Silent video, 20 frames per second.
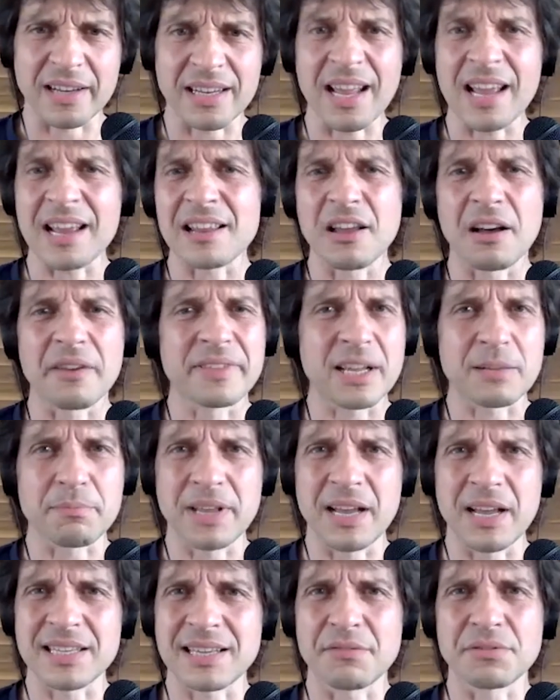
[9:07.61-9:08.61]
And I love that
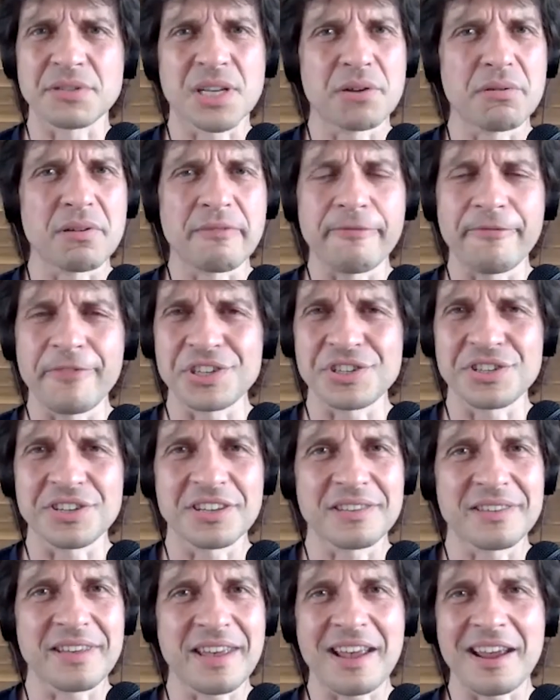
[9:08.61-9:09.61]
place. I was going
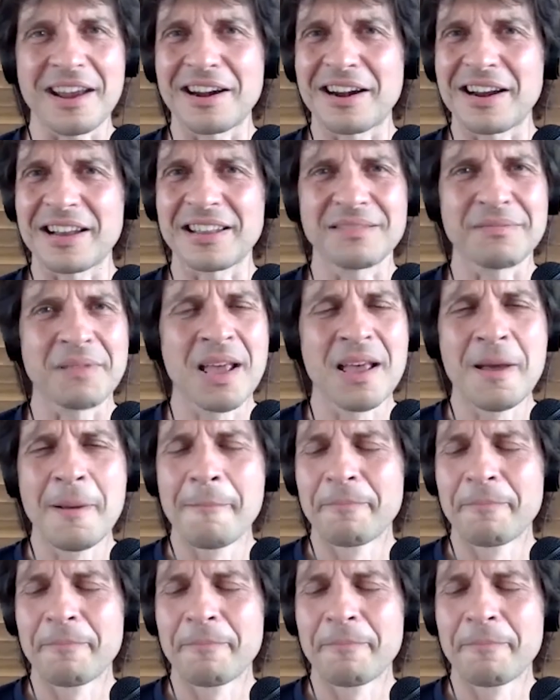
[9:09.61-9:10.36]
fishing there, and